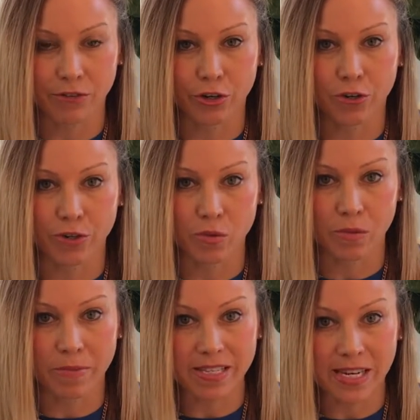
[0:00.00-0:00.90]
recurrence
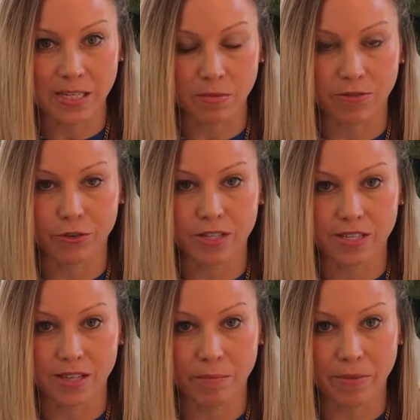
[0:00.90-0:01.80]
with mastectomy
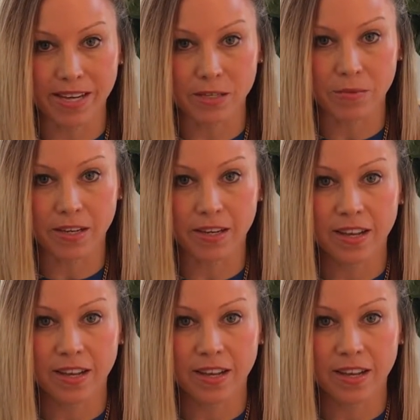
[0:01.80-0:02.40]
versus lumpectomy.